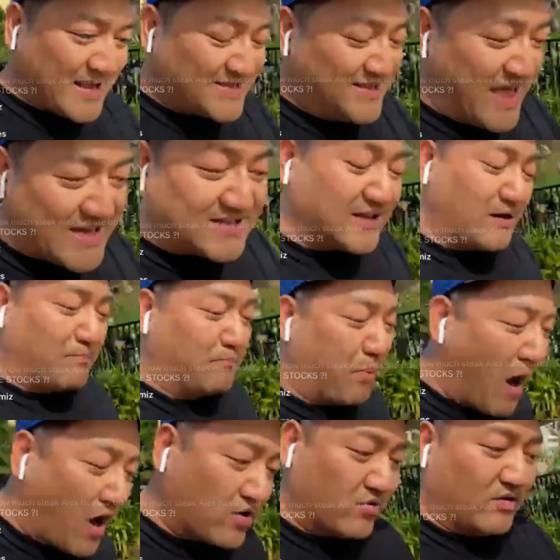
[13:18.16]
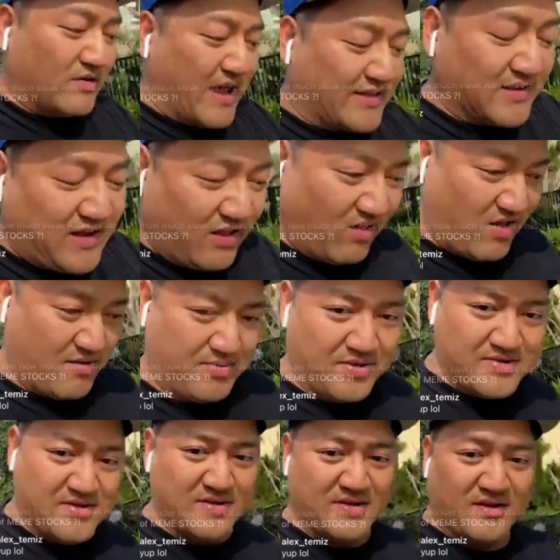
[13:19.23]
That's less than a bottle at the
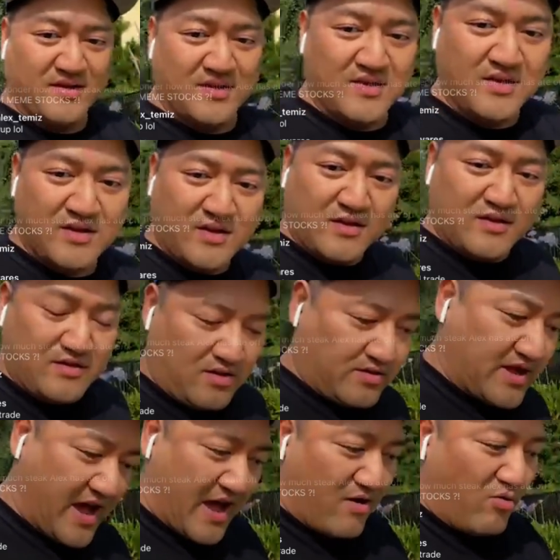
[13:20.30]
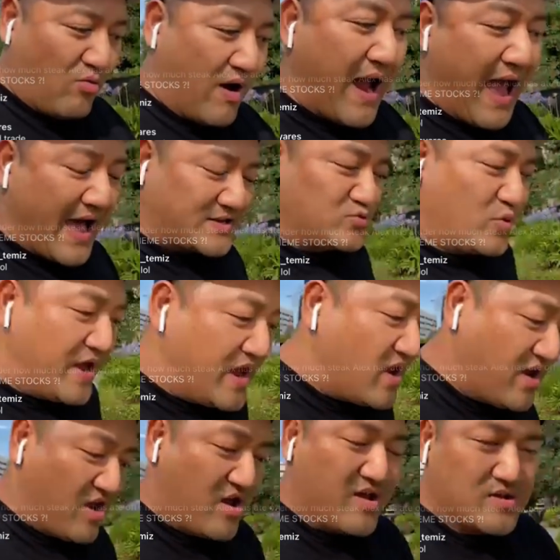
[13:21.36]
club. Okay? Whereas
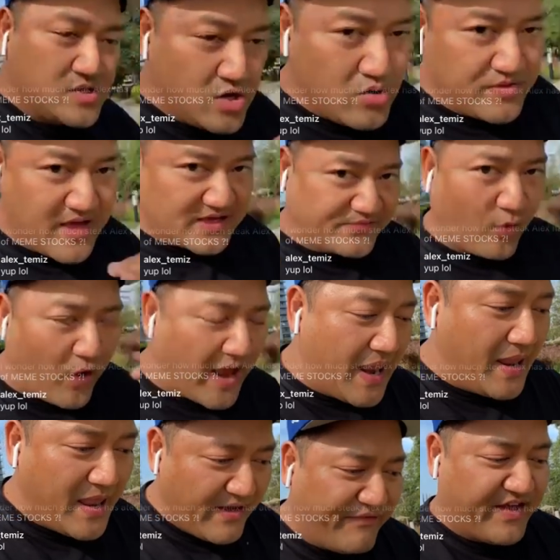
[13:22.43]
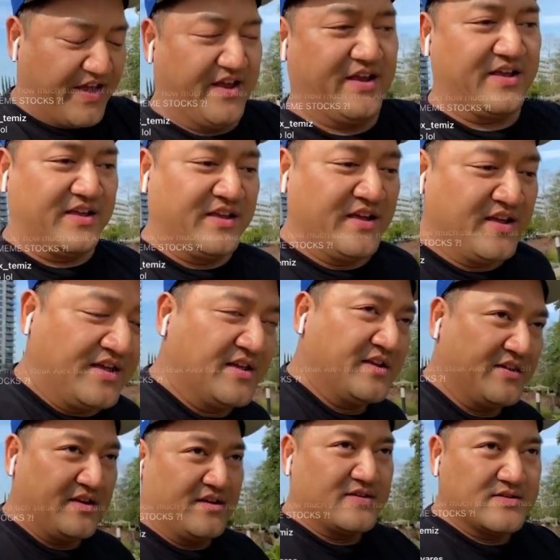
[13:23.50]
we do this for a living.
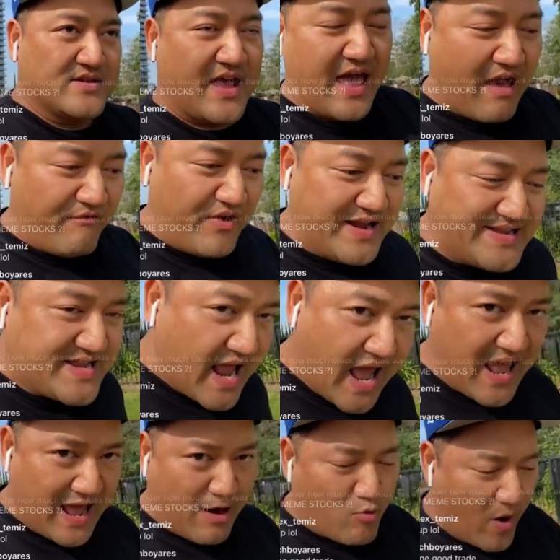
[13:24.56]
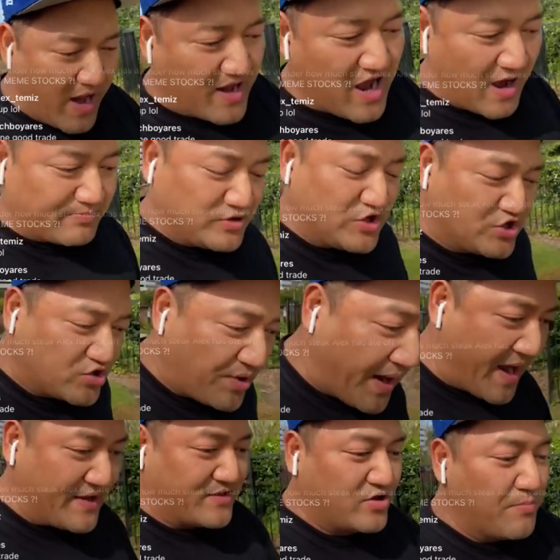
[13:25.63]
Every day I wake up to
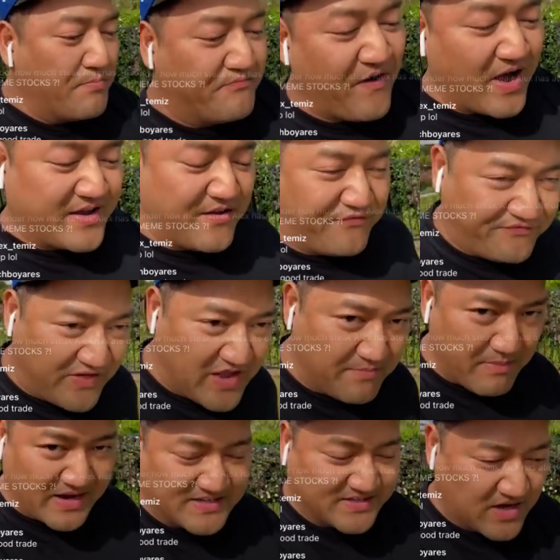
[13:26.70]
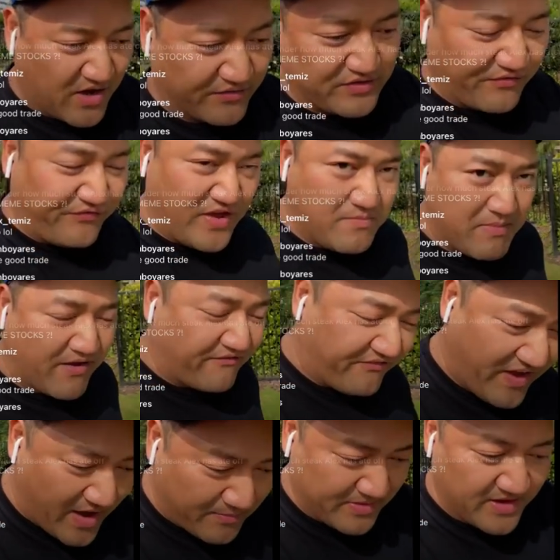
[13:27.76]
trade to fucking feed myself, to feed
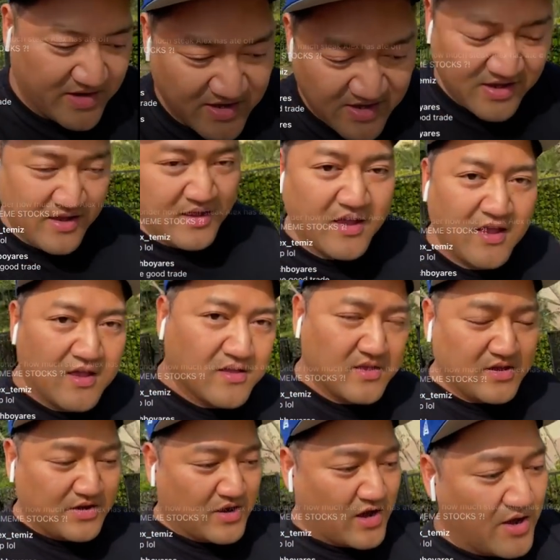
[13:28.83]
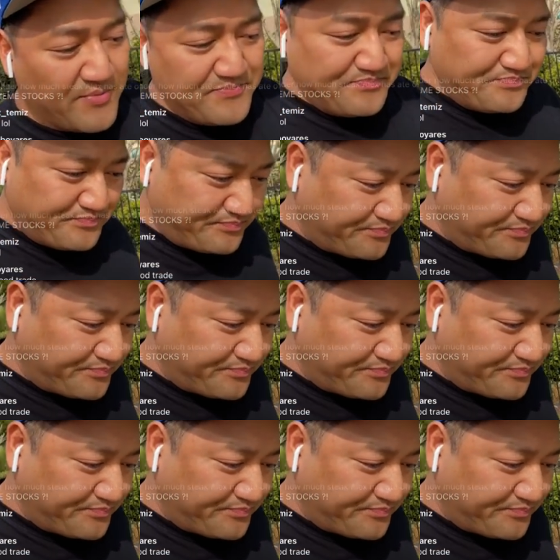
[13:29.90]
my family. You know?